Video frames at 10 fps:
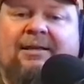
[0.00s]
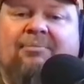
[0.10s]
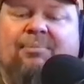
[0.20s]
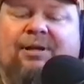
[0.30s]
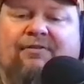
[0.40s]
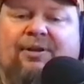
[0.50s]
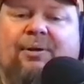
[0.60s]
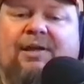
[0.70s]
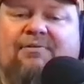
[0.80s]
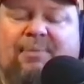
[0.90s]
But if you
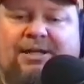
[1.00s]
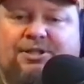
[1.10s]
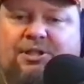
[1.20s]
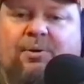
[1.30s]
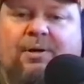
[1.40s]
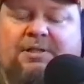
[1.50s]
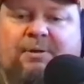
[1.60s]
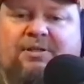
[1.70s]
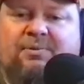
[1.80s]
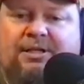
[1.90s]
give me a choice
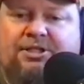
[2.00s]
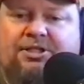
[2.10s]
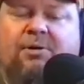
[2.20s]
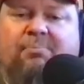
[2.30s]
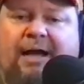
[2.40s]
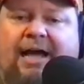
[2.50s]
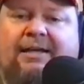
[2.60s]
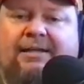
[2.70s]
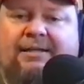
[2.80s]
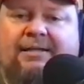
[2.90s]
between Joe
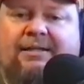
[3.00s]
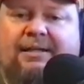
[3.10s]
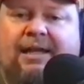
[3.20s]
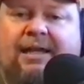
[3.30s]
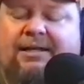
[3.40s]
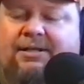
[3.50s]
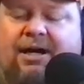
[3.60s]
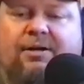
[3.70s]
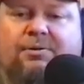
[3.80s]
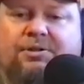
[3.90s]
Biden and
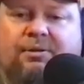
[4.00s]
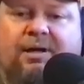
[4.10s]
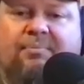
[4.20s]
Donald Trump,